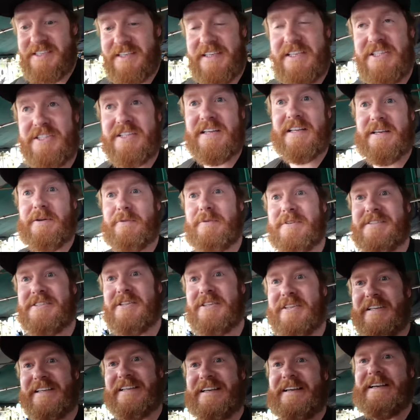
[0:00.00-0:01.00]
Initially, it was
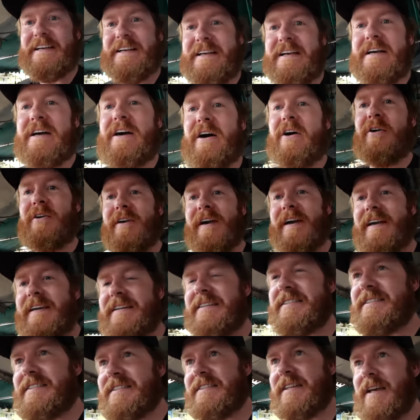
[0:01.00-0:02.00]
like okay,
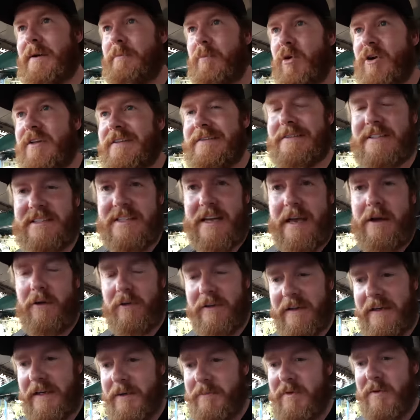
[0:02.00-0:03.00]
it's it might
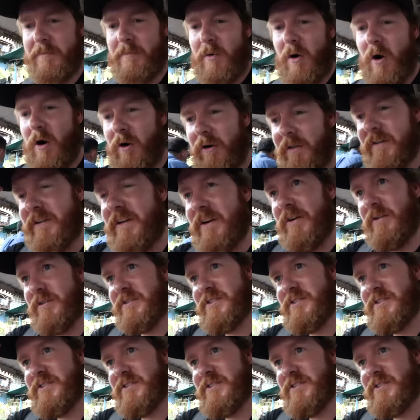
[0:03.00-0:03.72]
sound a little bit boring, you know,